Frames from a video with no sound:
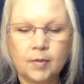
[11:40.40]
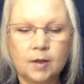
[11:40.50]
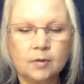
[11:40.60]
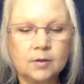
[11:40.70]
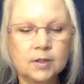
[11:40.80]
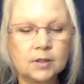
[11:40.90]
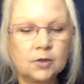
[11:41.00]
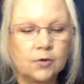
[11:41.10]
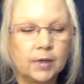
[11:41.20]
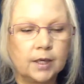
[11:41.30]
Oh, this is
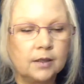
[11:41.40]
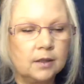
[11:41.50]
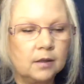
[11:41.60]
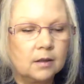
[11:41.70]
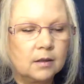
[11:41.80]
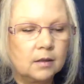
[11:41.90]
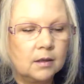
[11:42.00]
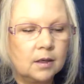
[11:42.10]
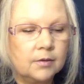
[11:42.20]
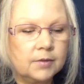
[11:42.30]
great.
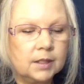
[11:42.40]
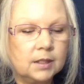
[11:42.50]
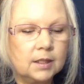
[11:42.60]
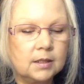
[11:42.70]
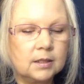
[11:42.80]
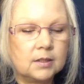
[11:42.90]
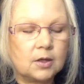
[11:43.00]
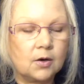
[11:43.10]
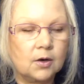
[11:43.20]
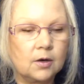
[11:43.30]
I really like this
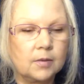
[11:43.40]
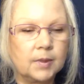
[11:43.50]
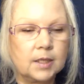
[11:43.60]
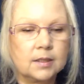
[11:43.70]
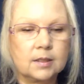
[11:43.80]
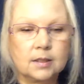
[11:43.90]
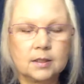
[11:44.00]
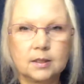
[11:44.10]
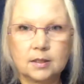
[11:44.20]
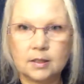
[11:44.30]
card because it's
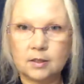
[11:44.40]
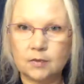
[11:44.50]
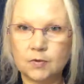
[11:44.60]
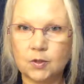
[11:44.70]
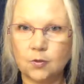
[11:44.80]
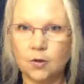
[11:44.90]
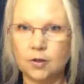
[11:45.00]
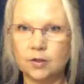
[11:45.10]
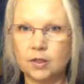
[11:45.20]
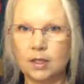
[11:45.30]
the Six of
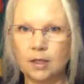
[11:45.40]
Swords.